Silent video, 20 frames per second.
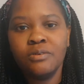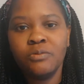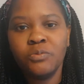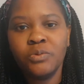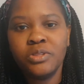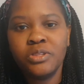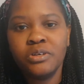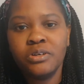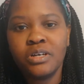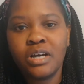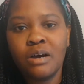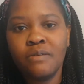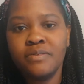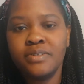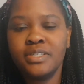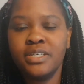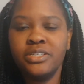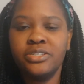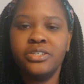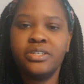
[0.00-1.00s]
with your
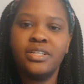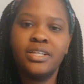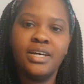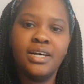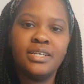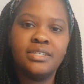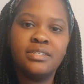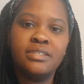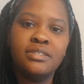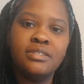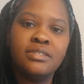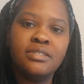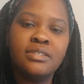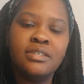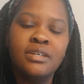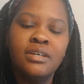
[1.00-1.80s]
conversation classes,